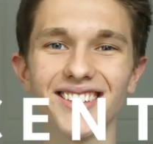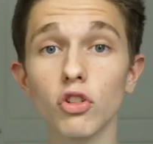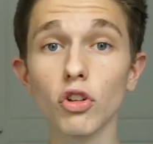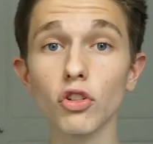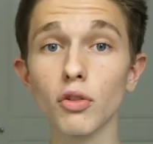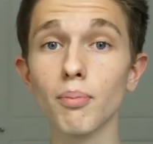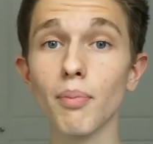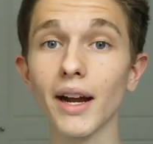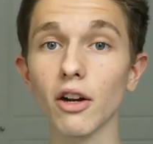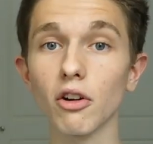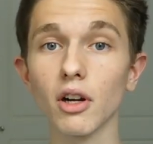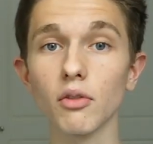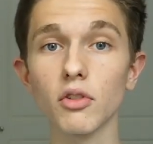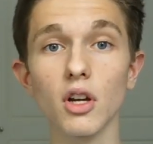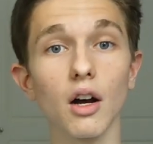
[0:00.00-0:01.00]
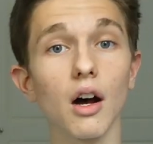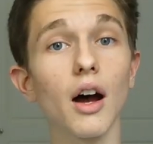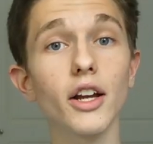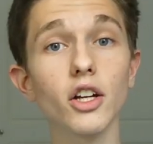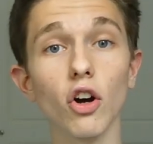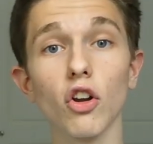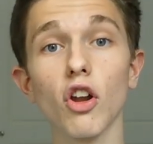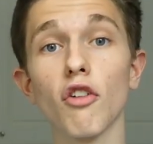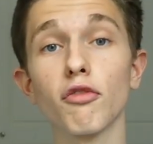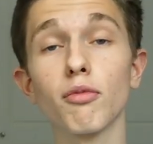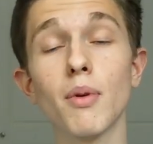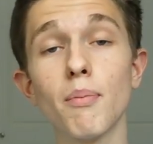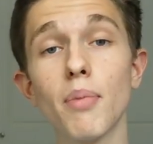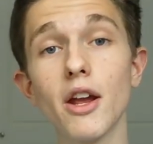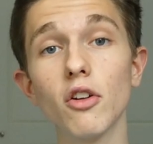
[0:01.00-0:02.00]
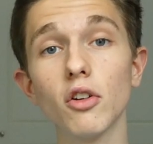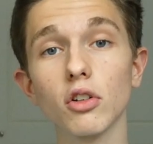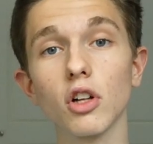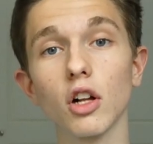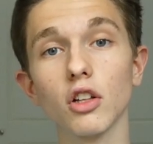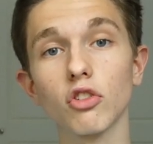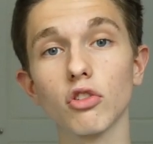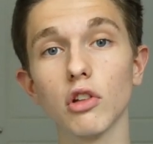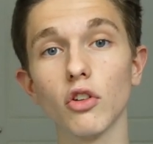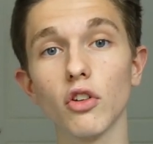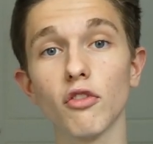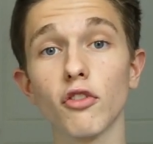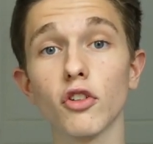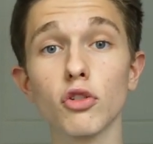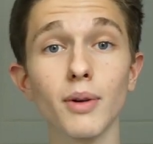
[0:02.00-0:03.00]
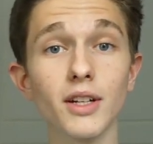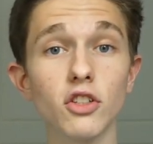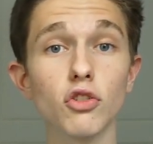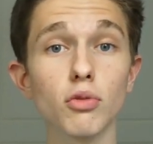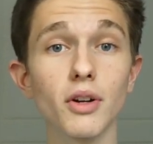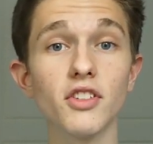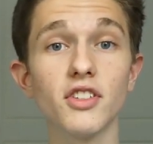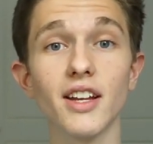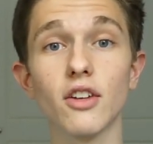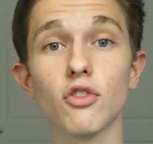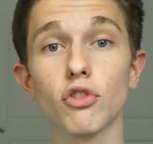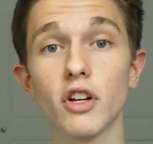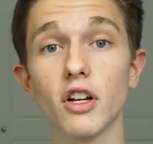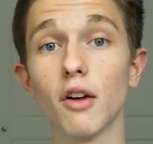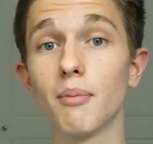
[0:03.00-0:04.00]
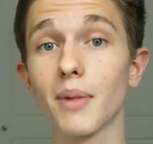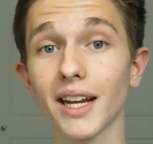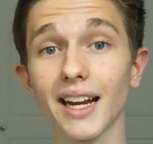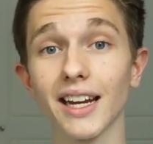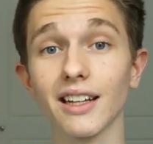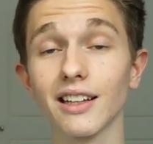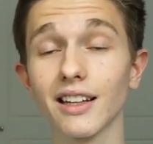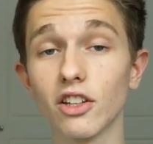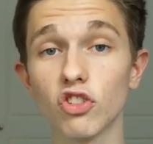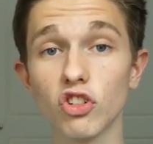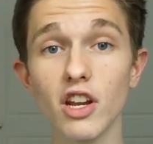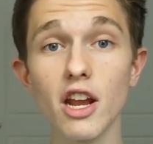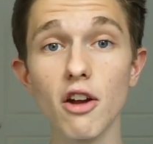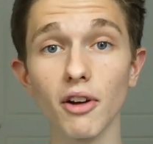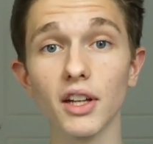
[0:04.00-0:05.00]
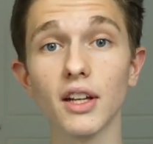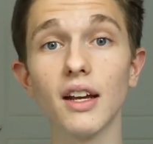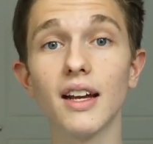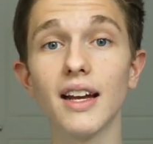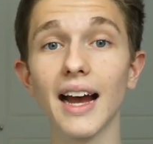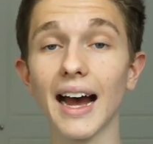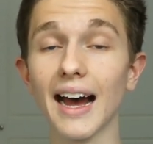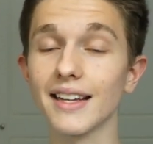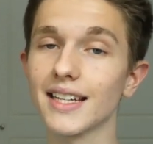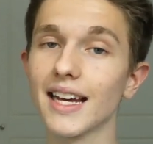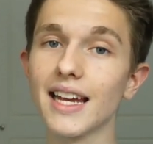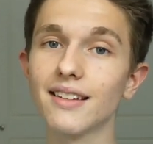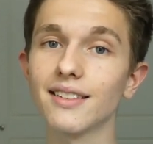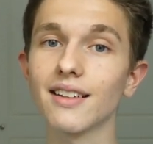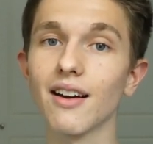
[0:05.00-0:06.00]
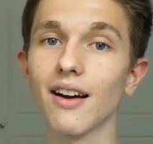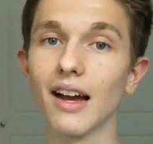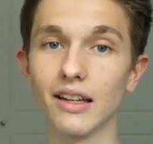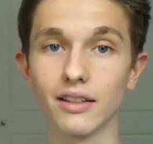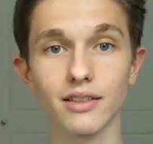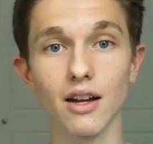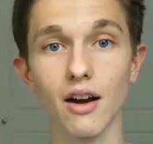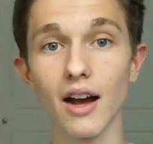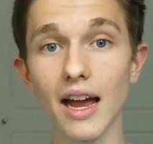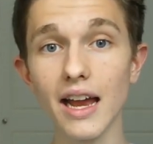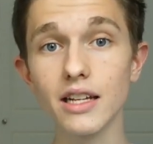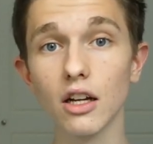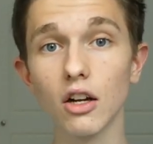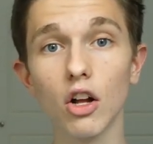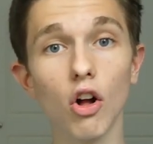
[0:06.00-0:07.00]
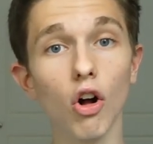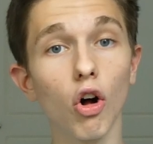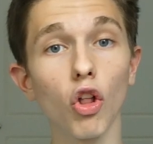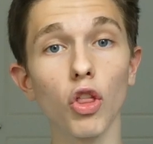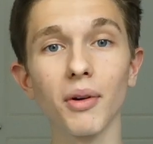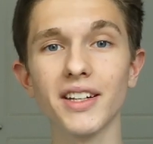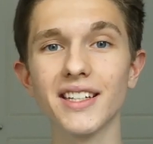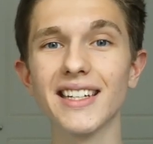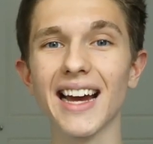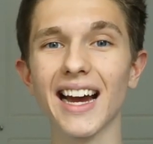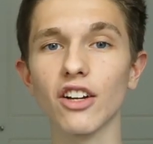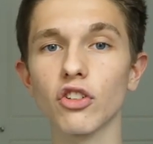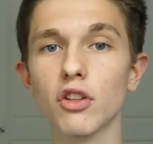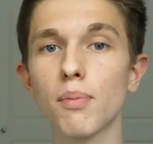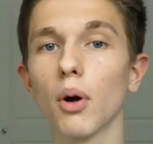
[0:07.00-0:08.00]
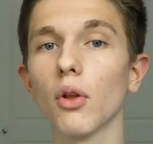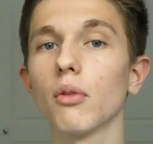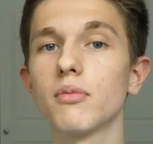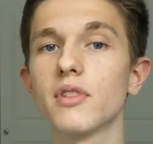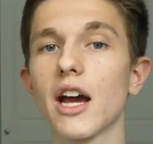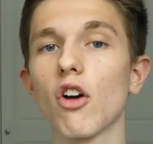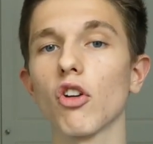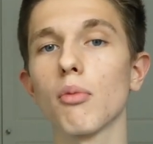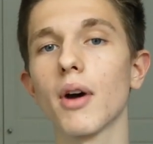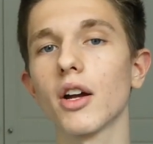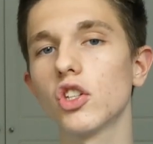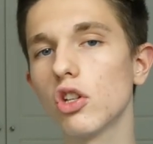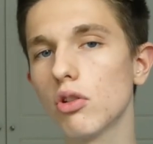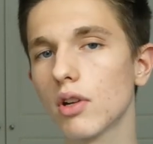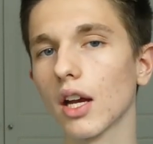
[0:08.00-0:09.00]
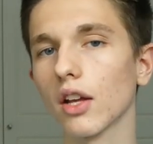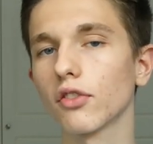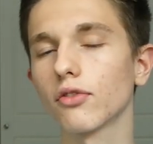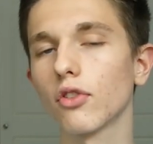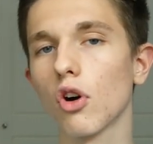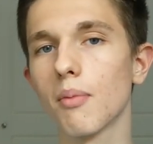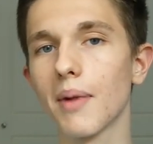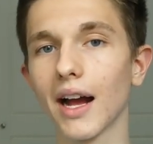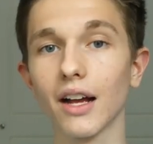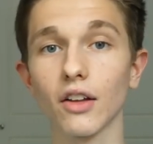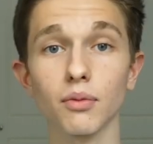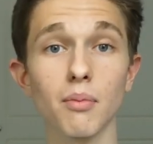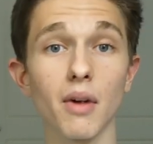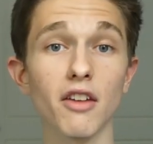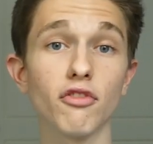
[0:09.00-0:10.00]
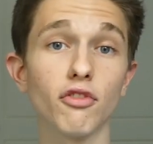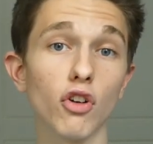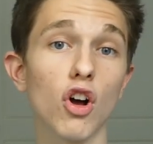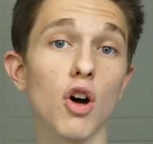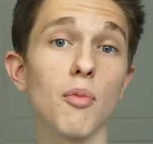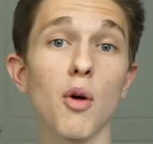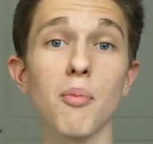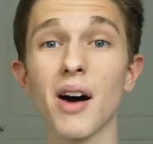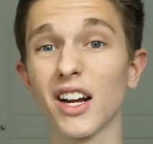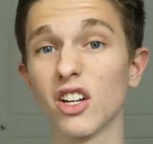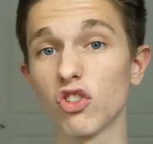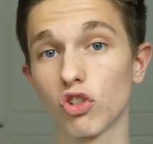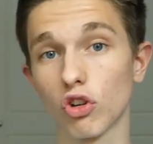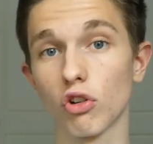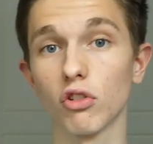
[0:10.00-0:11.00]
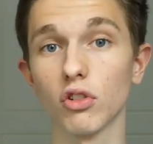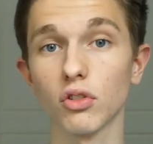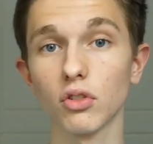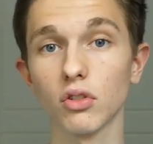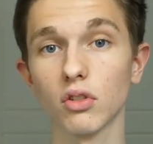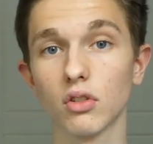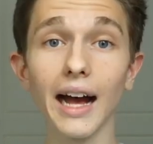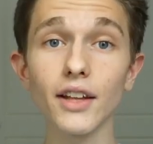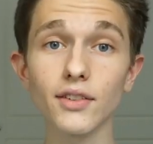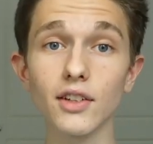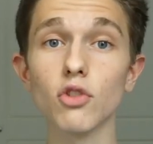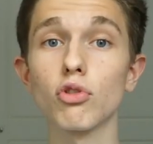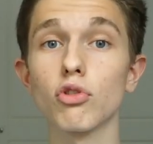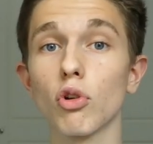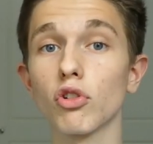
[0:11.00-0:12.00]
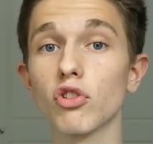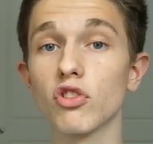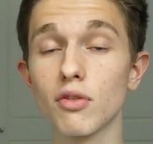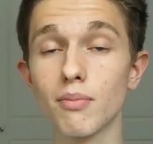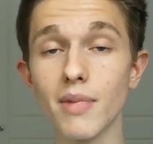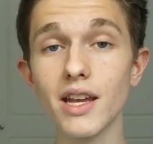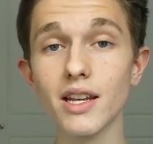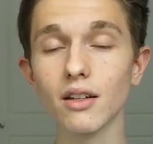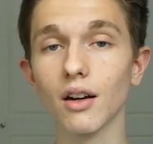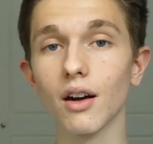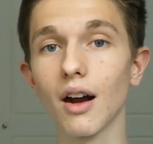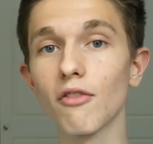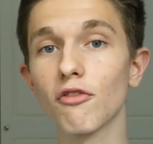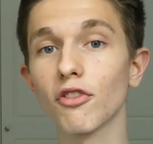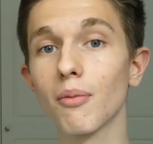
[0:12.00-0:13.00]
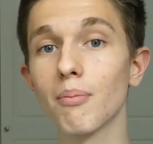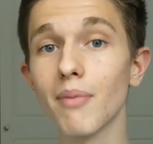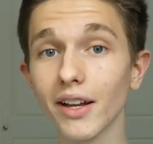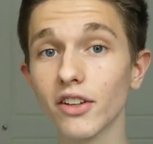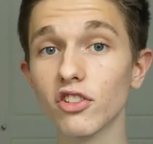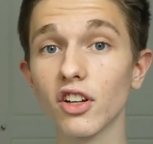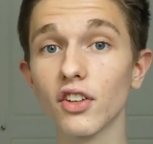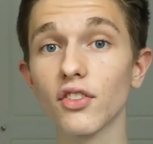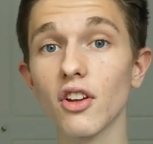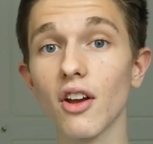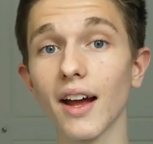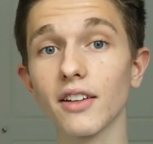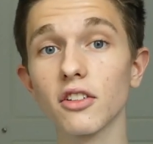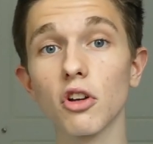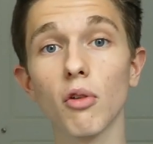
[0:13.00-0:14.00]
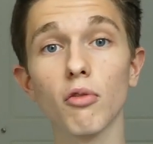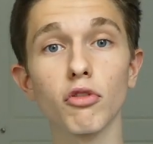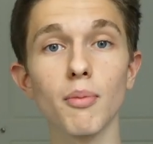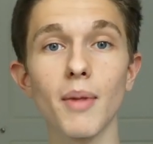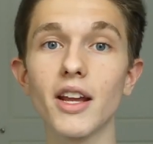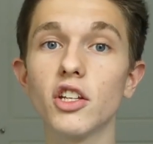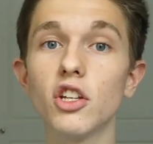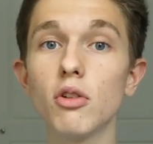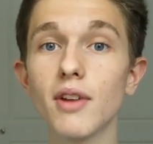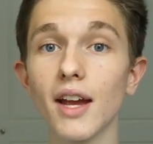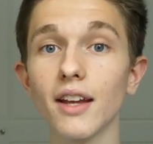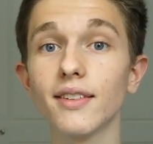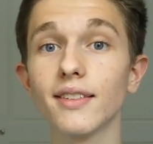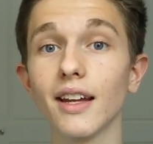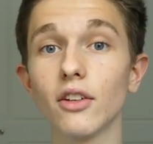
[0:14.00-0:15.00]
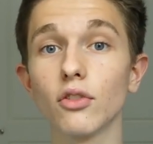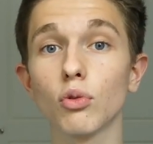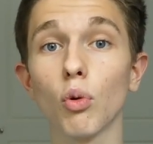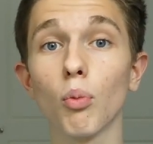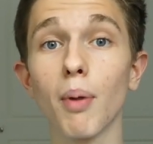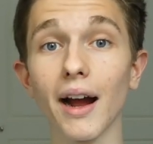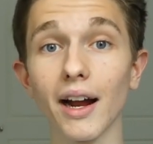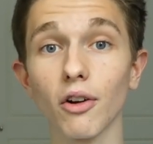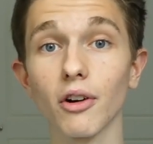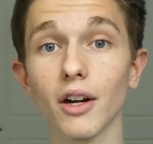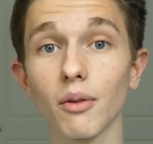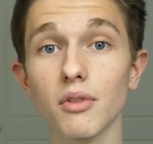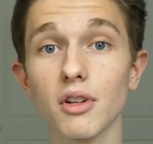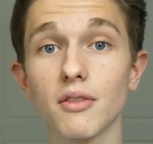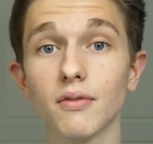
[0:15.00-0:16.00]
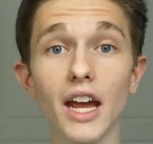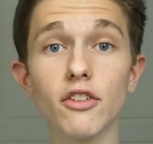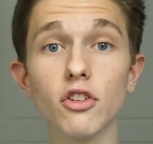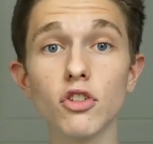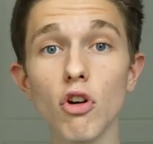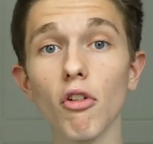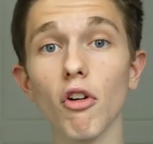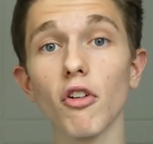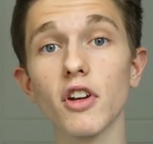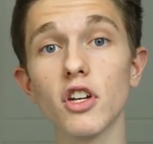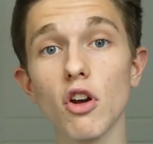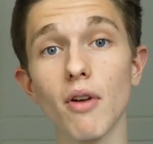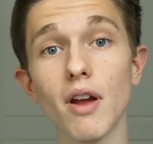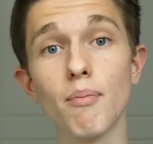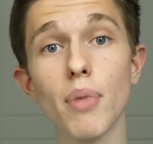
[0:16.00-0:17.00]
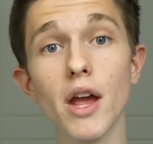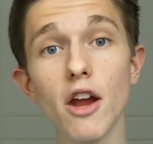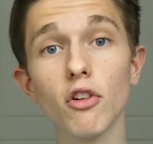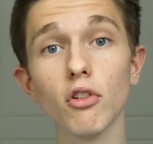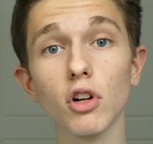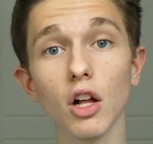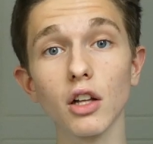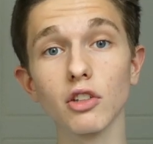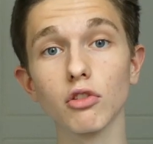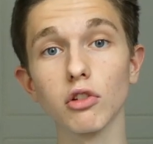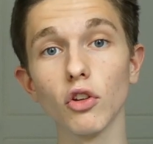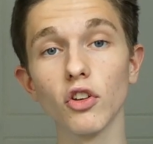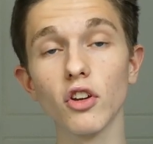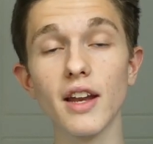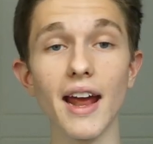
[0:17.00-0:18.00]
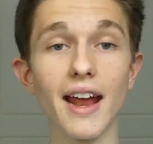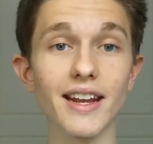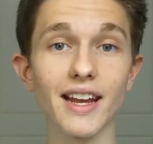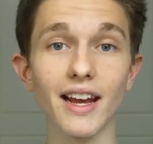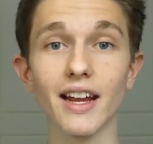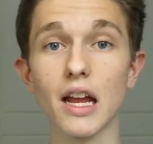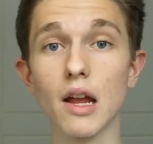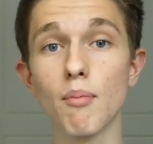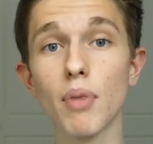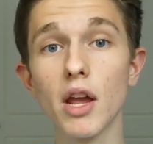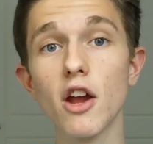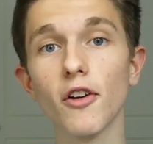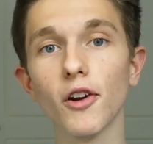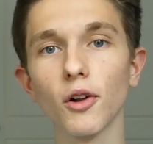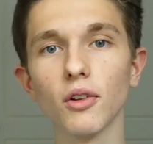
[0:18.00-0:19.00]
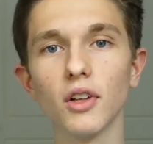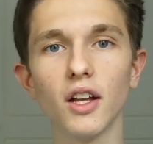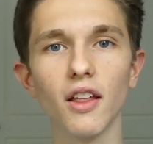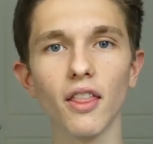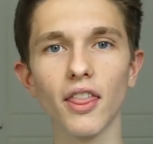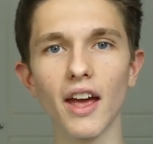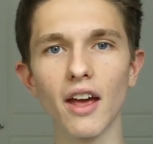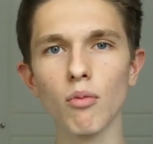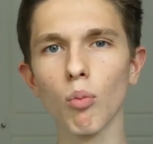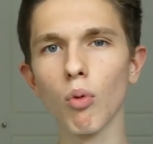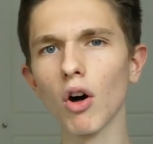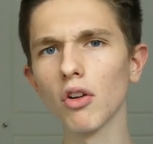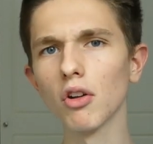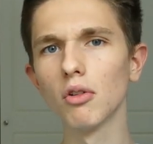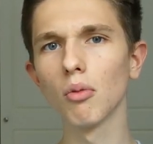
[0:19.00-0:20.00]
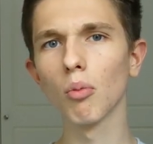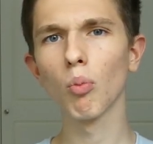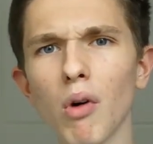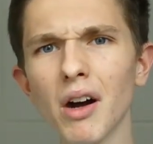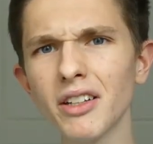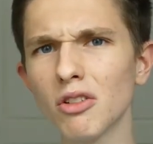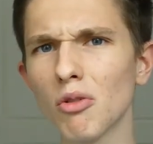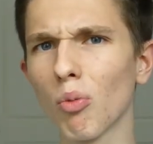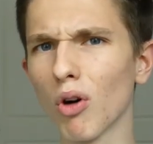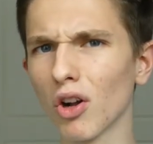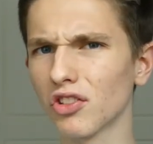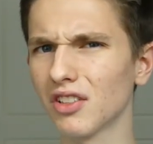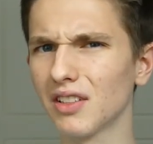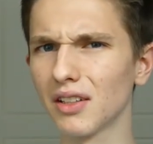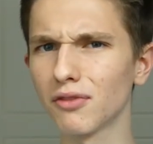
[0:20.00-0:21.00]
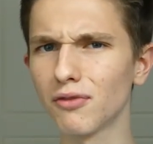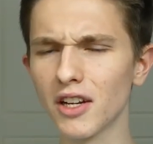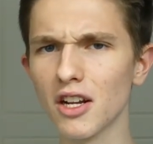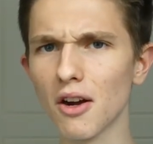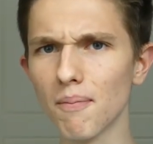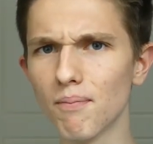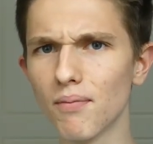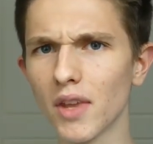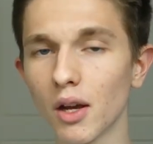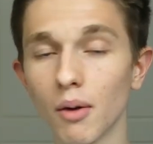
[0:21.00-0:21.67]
Just some background, I got an offer from Imperial College London for twenty twenty entry at Mechanical Engineering at A star A star A, although I didn't actually put them down on my UCAS form as my firm or my insurance. As an introduction to me, I'm from Manchester and come from a U K state school background. If you don't already know Imperial College London, aka Imperial, then one, why are you watching this video?